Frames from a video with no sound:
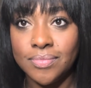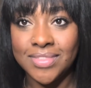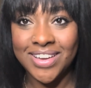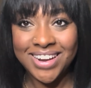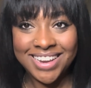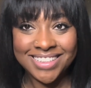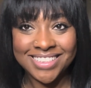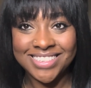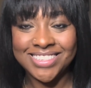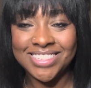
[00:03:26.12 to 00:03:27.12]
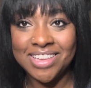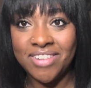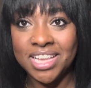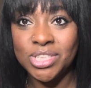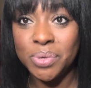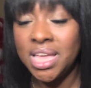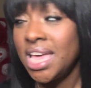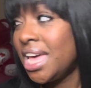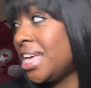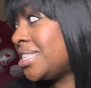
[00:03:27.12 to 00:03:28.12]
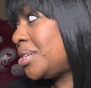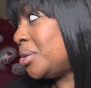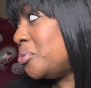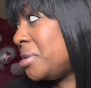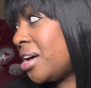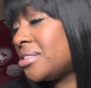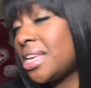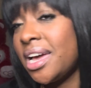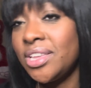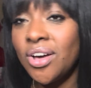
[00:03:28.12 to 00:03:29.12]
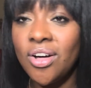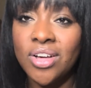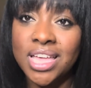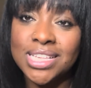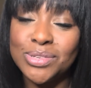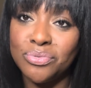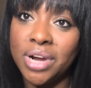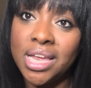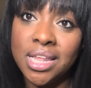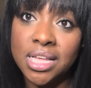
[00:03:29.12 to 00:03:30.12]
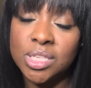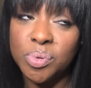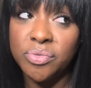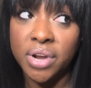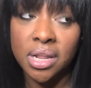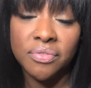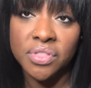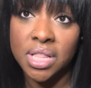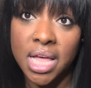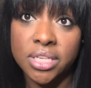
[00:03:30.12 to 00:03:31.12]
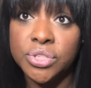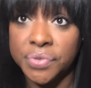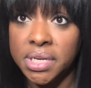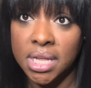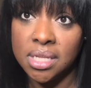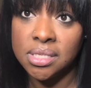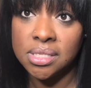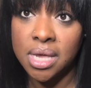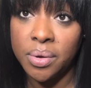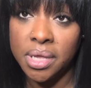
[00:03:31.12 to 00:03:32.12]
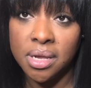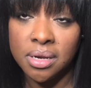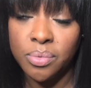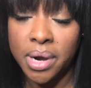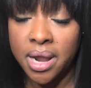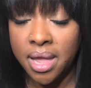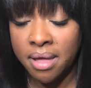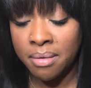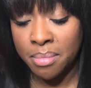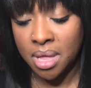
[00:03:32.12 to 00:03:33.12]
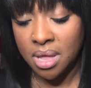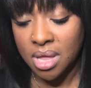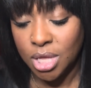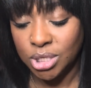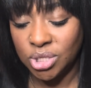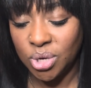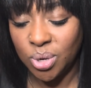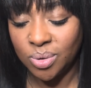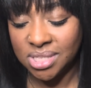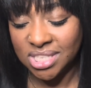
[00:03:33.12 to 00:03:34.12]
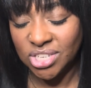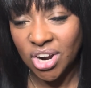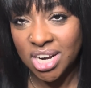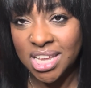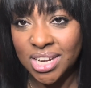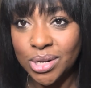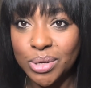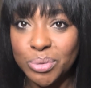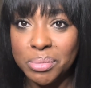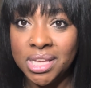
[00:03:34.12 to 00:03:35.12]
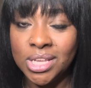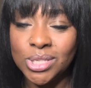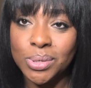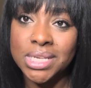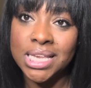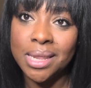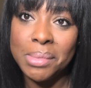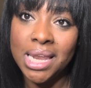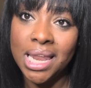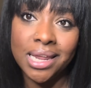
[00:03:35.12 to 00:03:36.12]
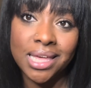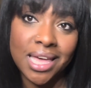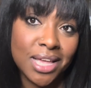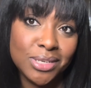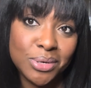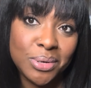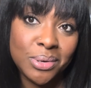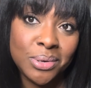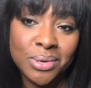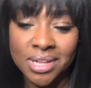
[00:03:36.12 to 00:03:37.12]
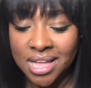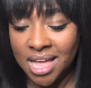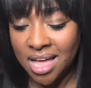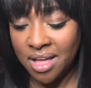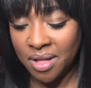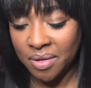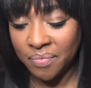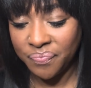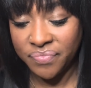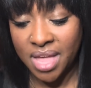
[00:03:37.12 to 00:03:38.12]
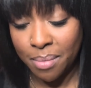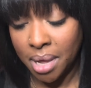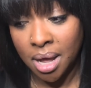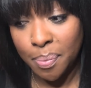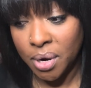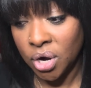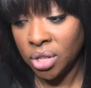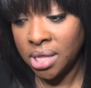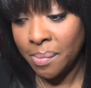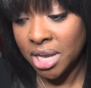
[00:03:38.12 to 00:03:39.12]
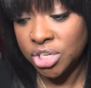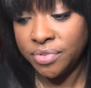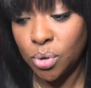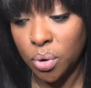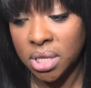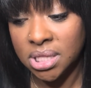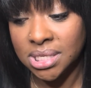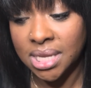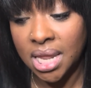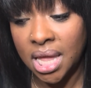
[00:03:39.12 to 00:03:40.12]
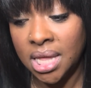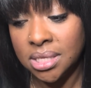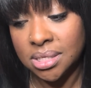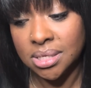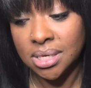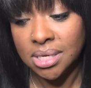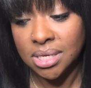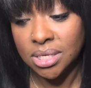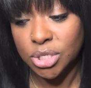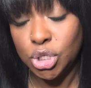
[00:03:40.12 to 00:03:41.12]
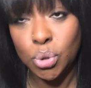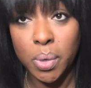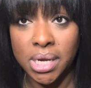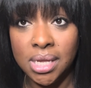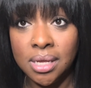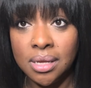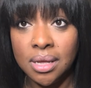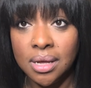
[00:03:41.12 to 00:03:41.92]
All right, let's get right into it. It's gloomy outside, y'all. It's raining. It's been raining for the last 3 days out here where I am. So it's dark and gloomy. So I said, let me light a candle. I'm up early. I'm actually recording this at 8:20.